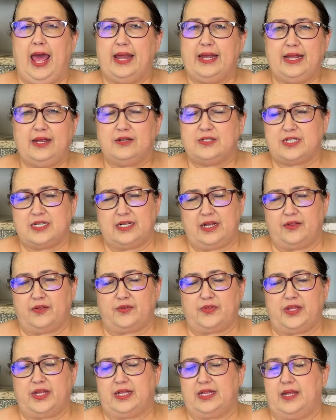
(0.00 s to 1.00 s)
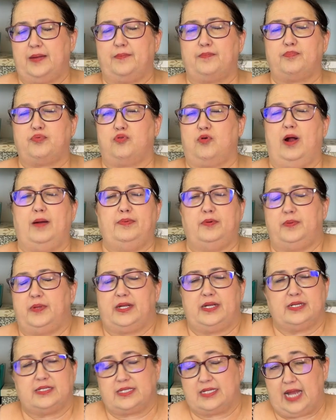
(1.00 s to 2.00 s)
And here's another thing that probably
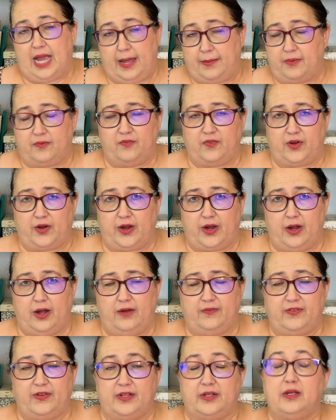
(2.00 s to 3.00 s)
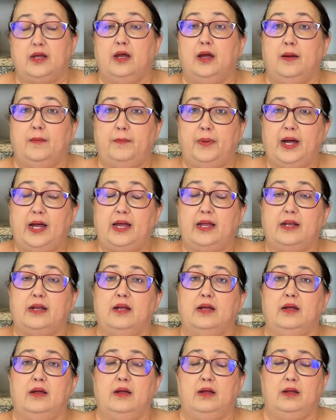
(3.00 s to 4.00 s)
doesn't happen very often, but
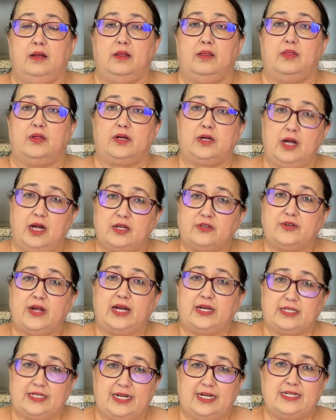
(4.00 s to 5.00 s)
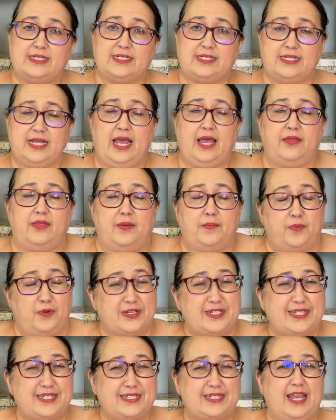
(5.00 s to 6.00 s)
the contract does say that
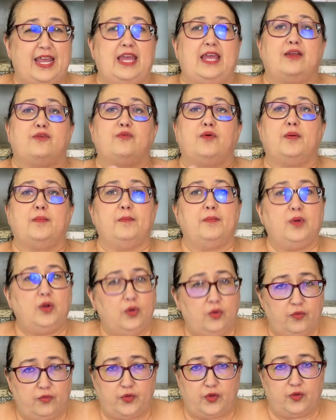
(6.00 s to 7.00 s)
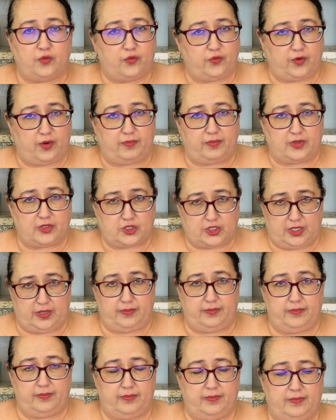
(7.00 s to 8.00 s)
princes can remove you from the ship.
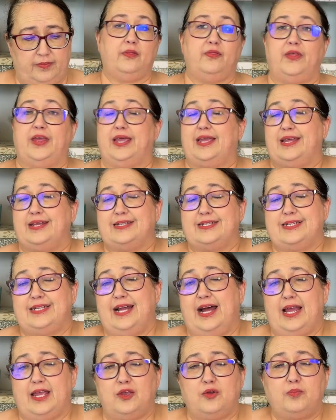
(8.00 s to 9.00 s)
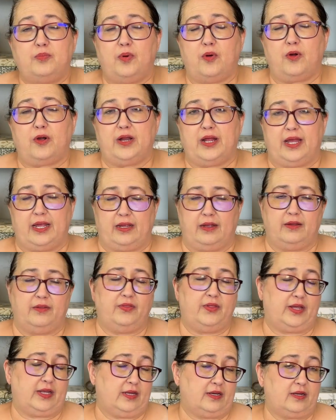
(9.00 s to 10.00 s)
They can deny you boarding,
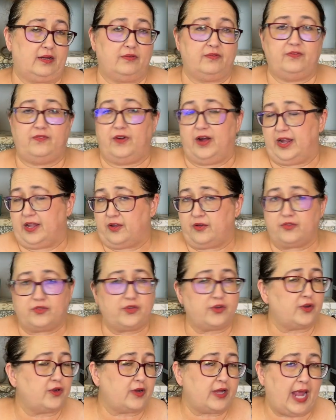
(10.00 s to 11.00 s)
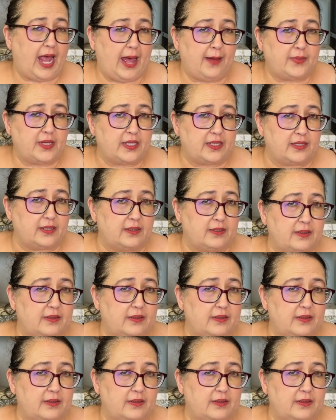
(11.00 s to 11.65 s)
they can confine you to your cabin.